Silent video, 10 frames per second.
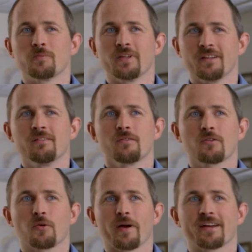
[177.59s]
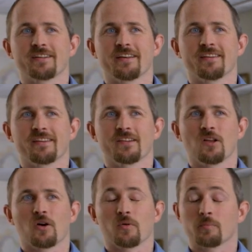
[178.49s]
to be correct, I think, in the
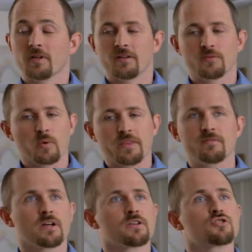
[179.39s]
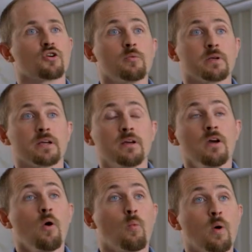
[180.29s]
long run, because what they've done is shown me
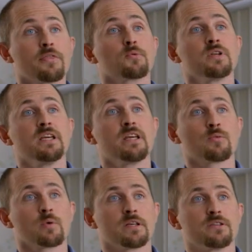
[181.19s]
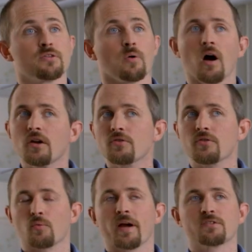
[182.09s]
what 3D can really do under
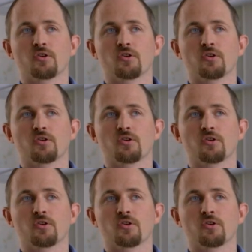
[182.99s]
the right